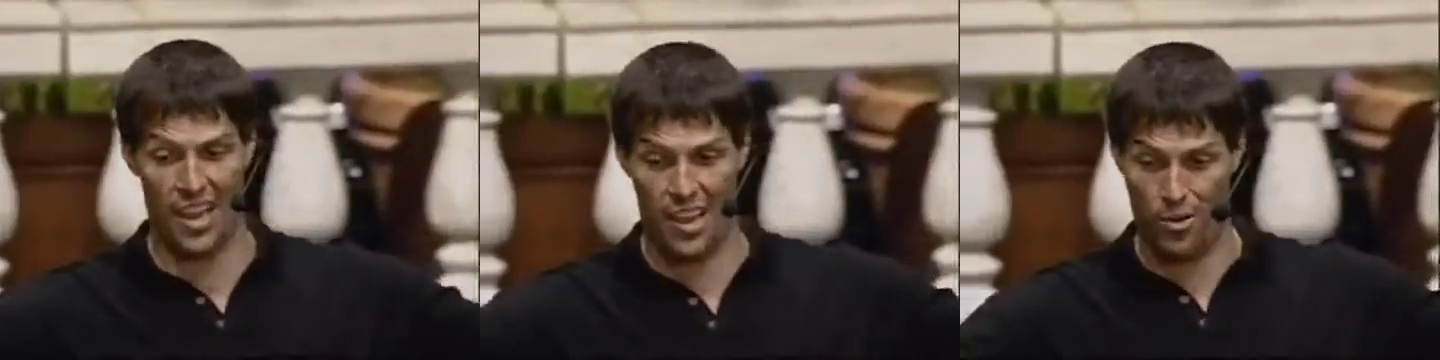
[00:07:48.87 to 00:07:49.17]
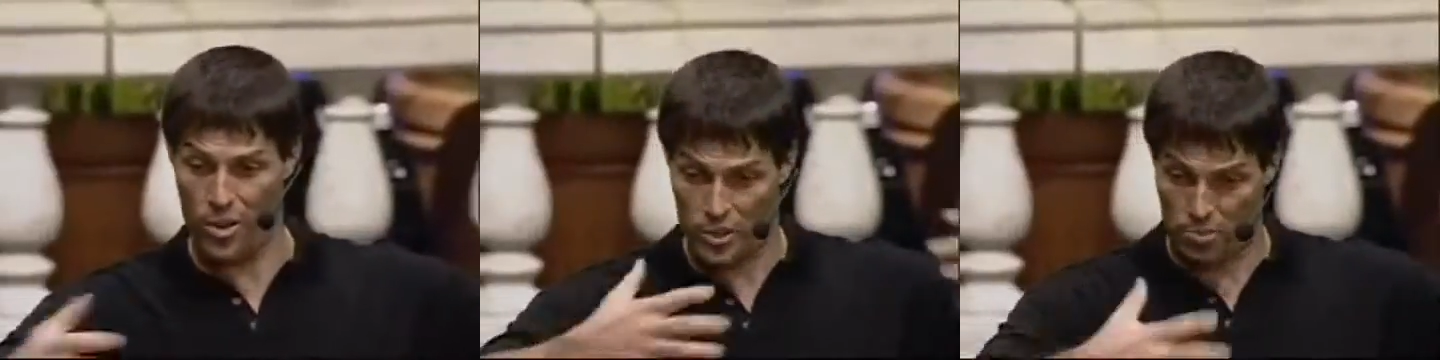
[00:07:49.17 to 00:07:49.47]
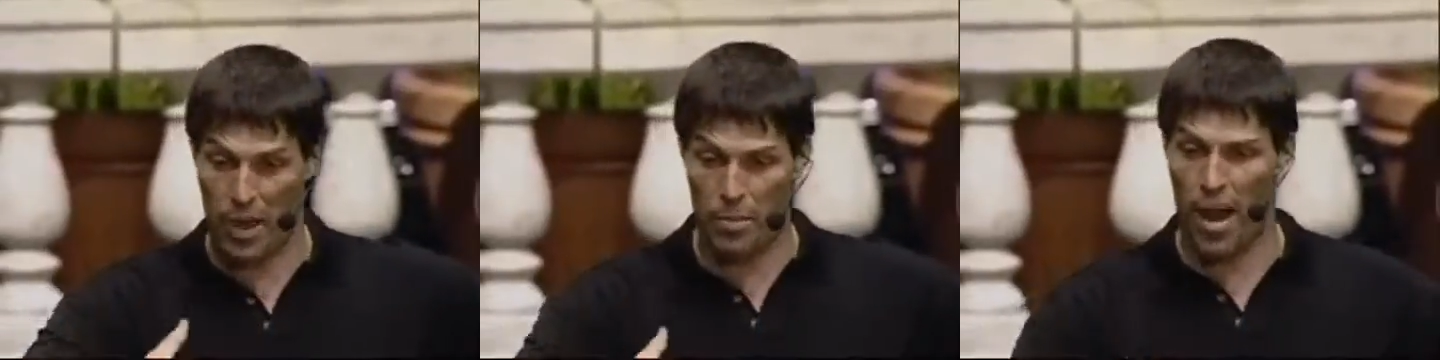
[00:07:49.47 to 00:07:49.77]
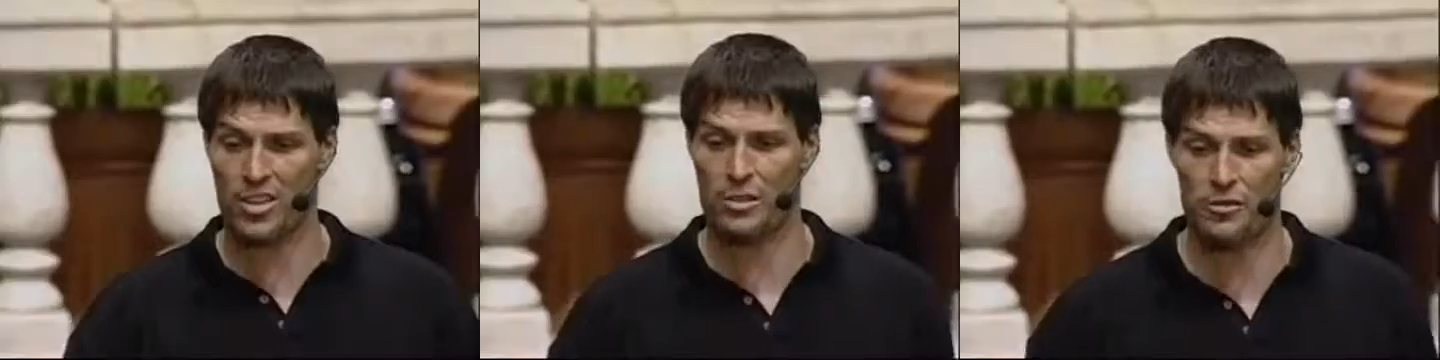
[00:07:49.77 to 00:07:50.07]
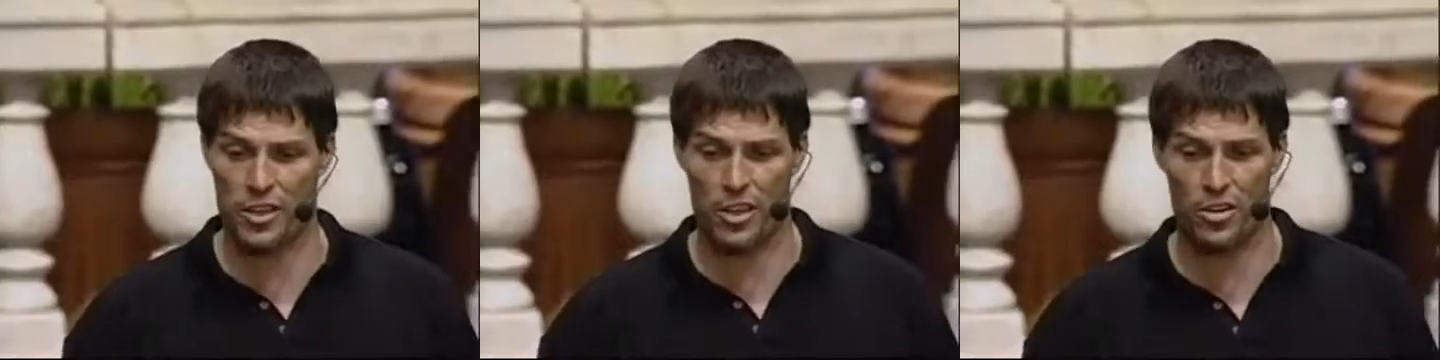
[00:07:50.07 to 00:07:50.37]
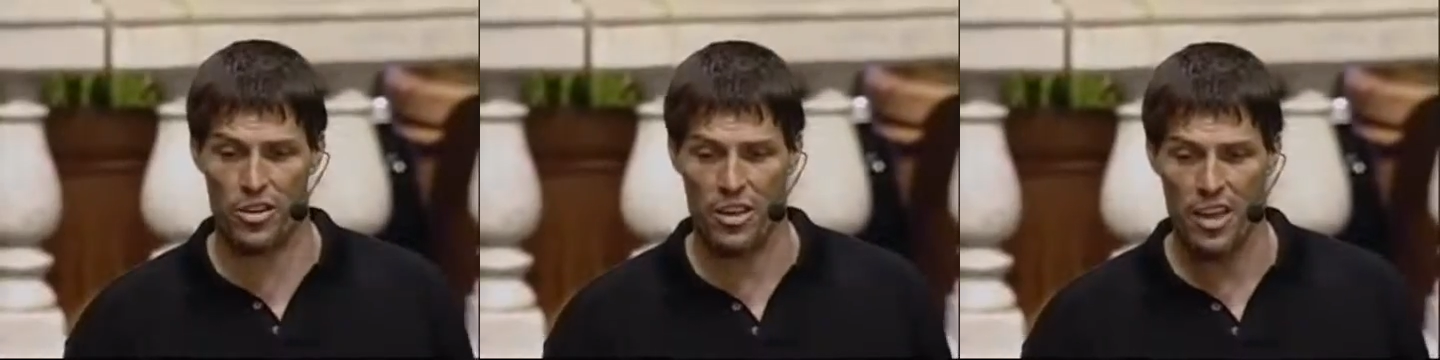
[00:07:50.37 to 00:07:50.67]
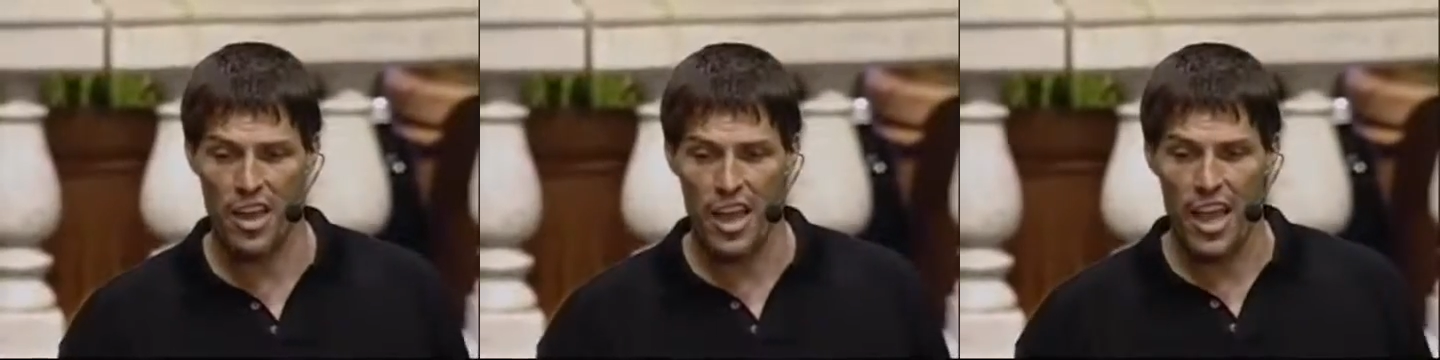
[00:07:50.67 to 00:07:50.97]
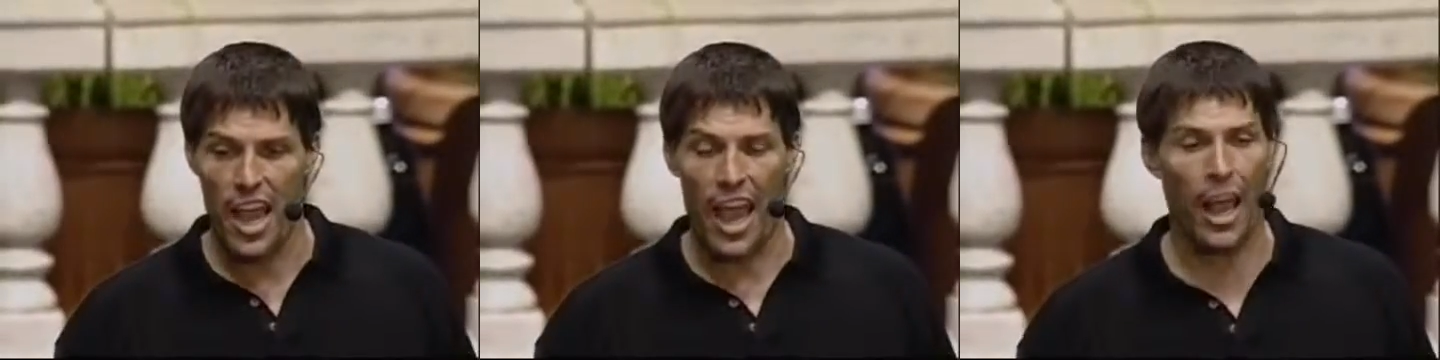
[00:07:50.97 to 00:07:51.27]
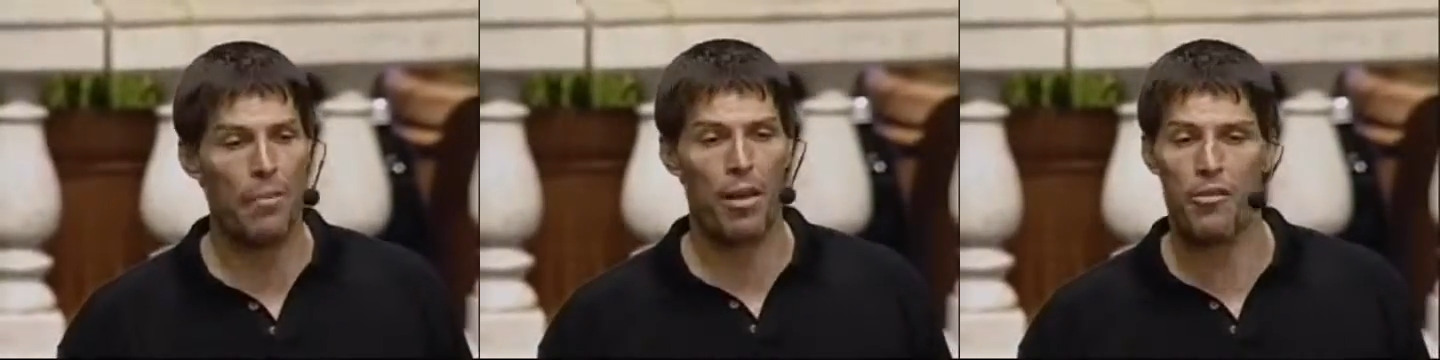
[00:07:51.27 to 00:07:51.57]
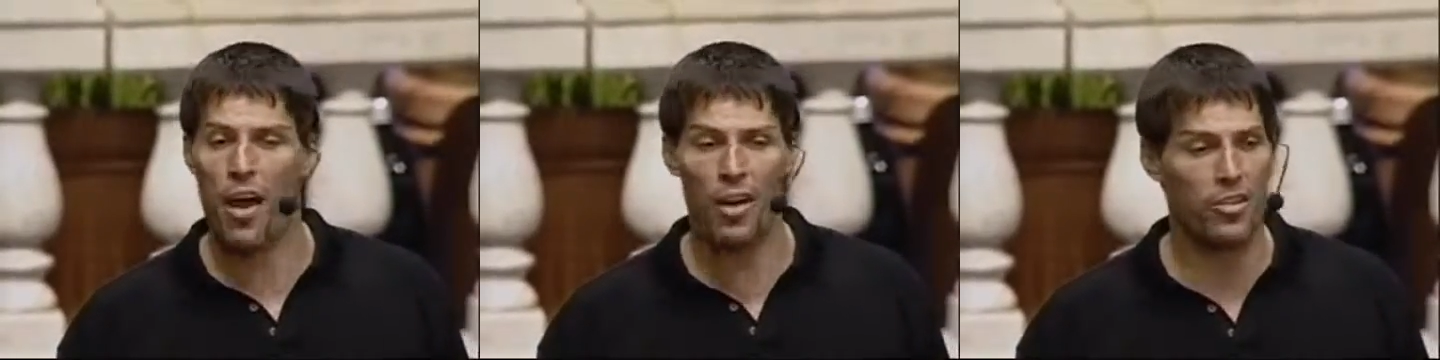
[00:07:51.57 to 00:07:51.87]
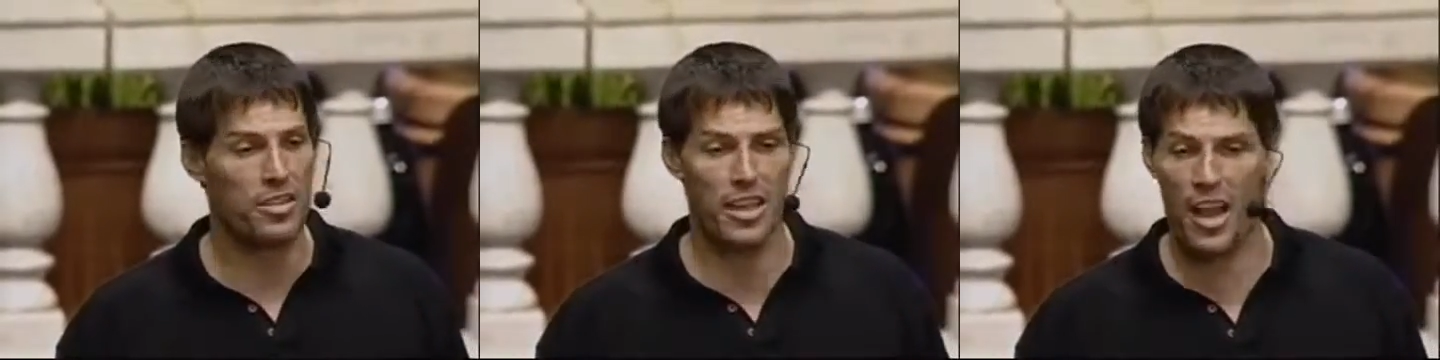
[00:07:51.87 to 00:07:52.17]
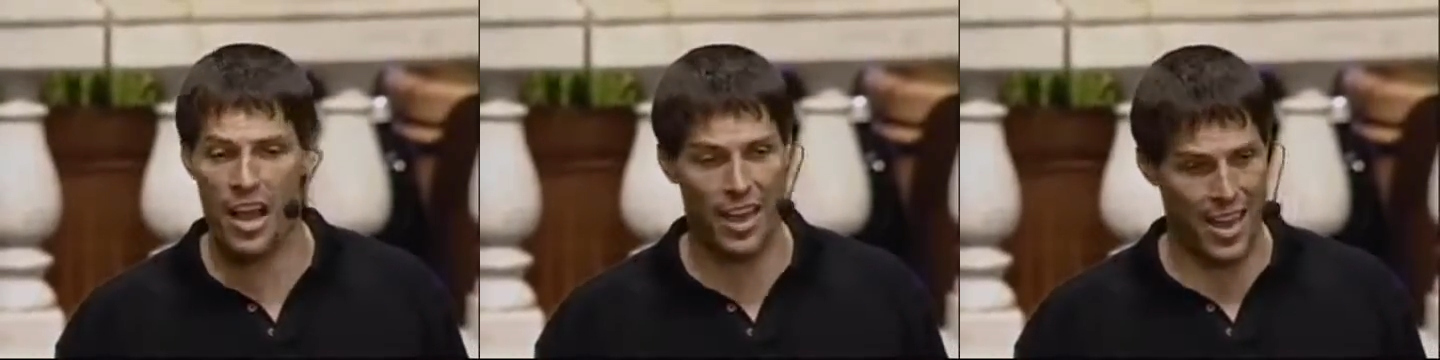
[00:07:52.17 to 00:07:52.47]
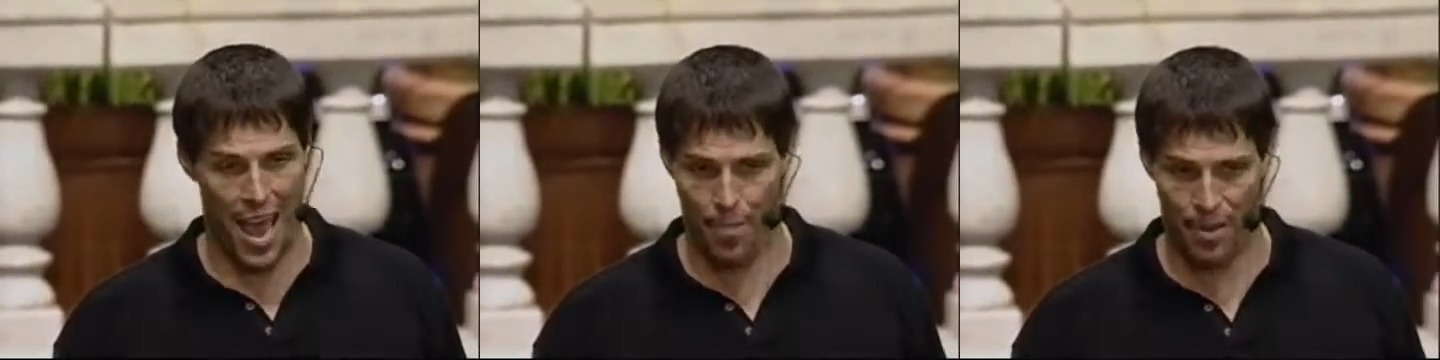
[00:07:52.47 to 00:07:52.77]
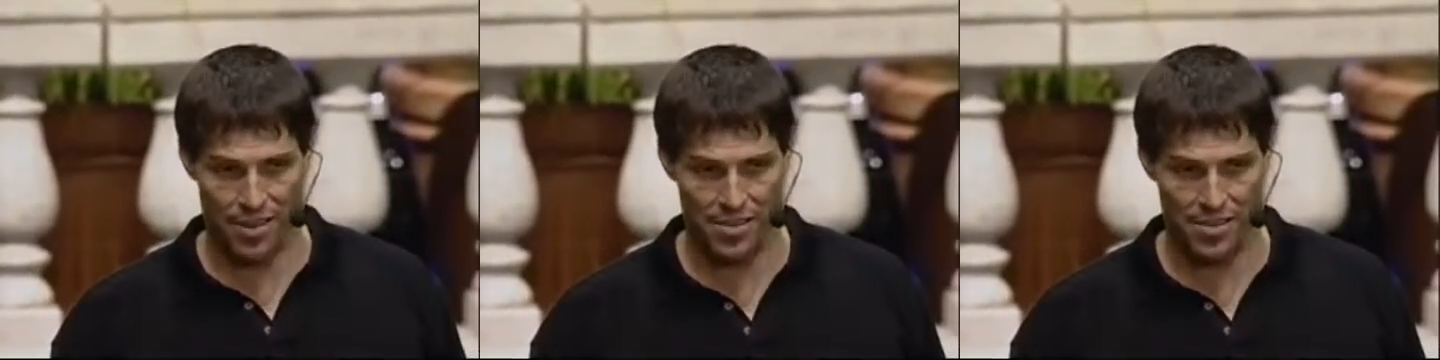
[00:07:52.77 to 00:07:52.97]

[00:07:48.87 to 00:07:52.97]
there with this big box of food. And my father did not get happy.